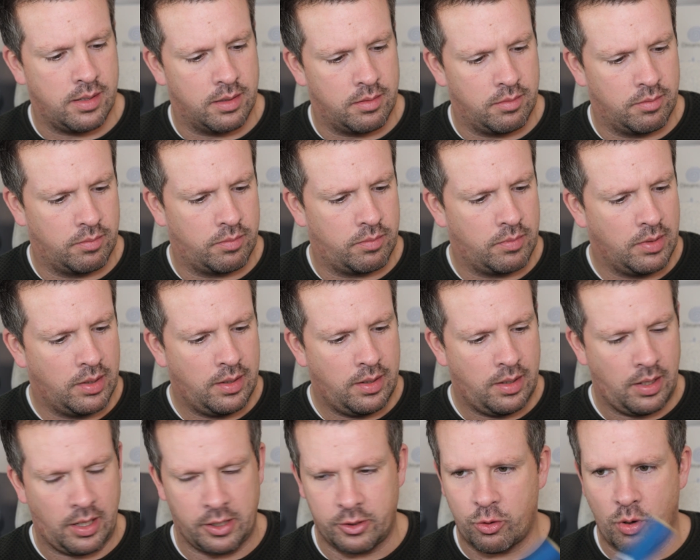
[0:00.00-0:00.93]
and
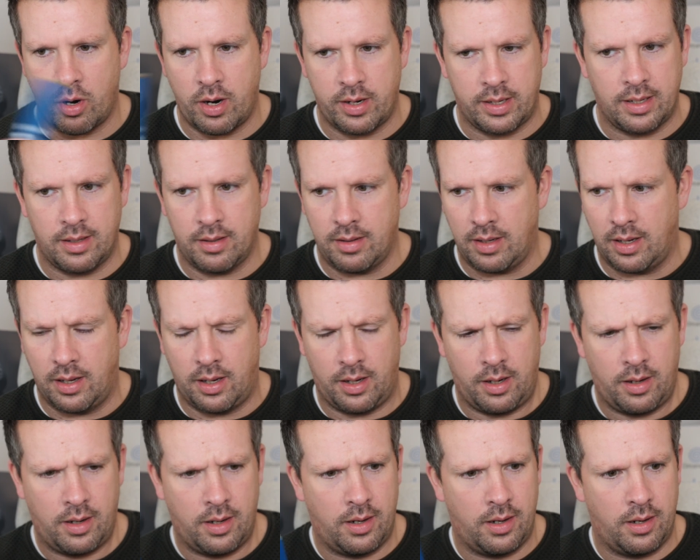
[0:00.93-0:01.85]
I tried it.
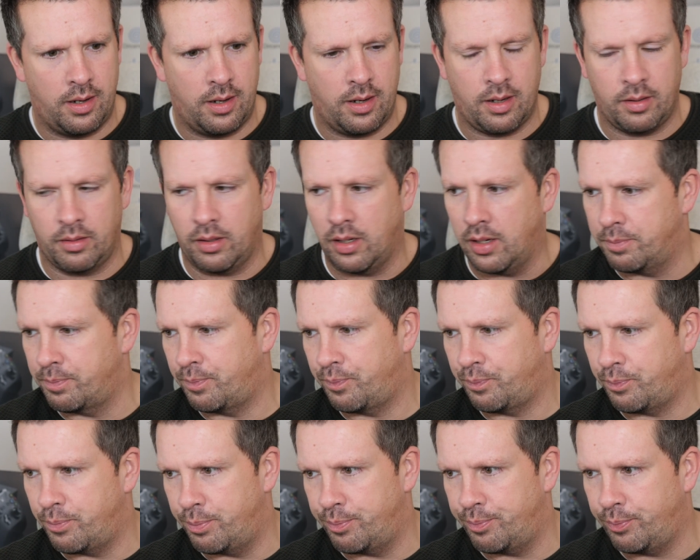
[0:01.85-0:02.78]
I
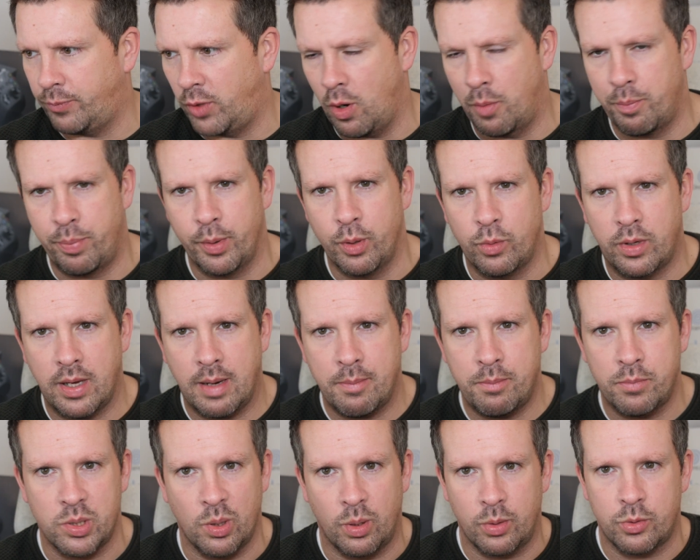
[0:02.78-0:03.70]
got boot
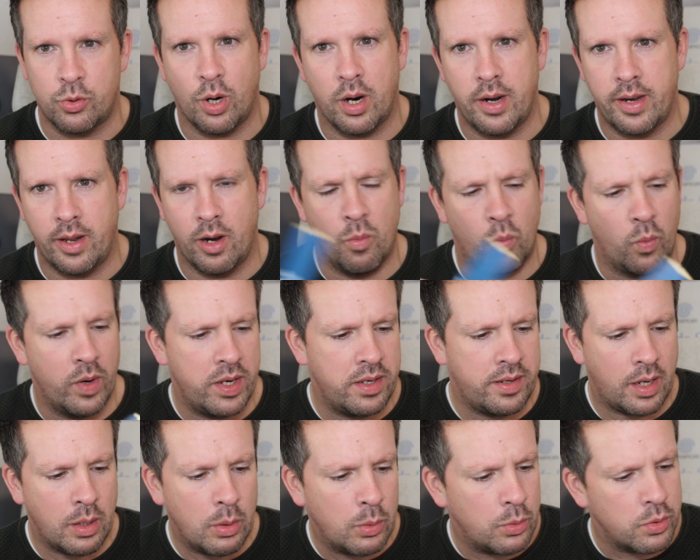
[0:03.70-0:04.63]
camp, so I tried it on
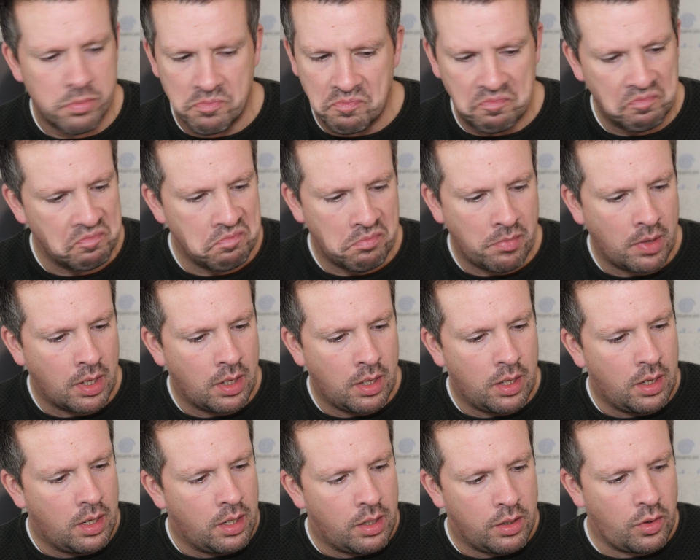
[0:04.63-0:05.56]
Windows.
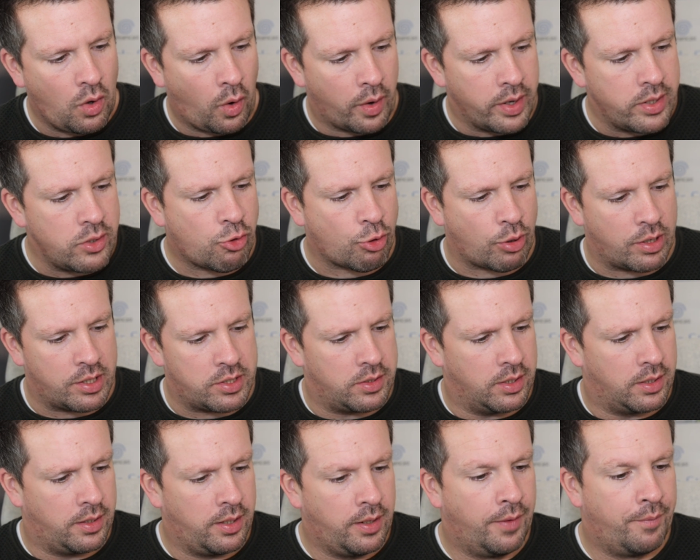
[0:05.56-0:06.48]
Not
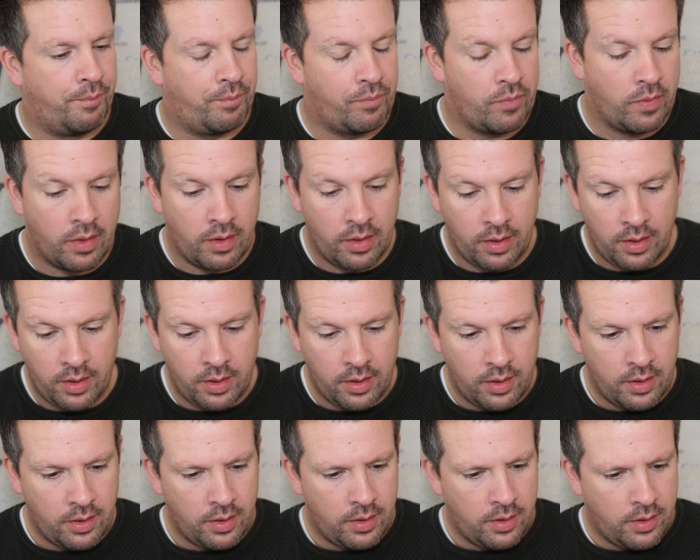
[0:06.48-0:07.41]
interested.
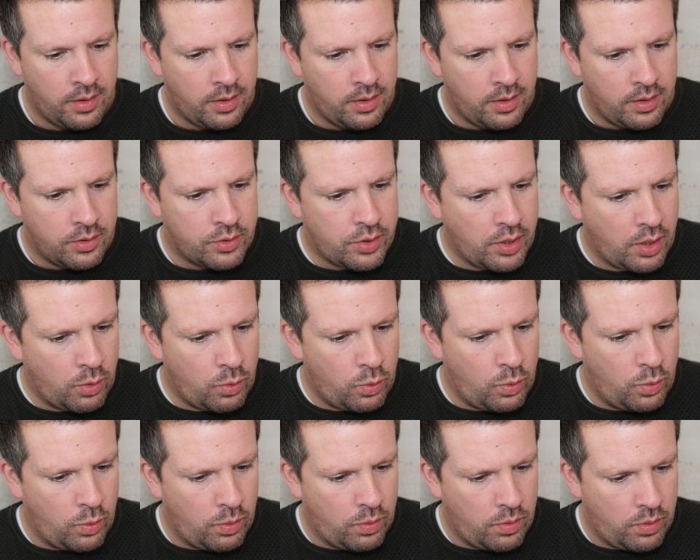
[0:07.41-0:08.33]

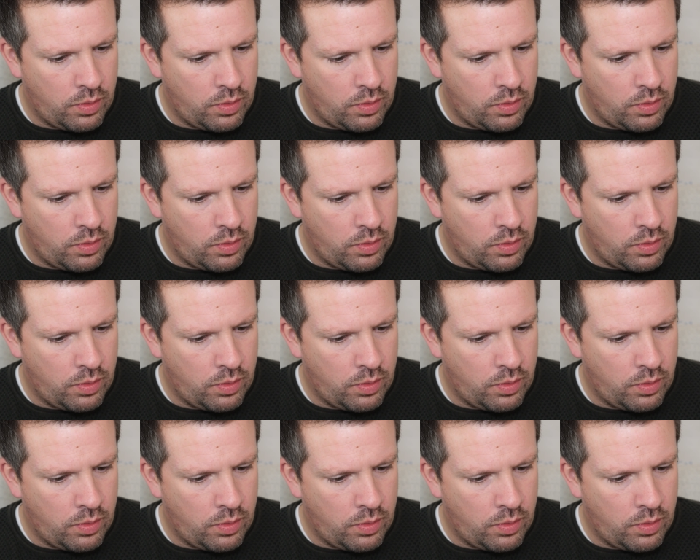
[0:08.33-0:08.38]
So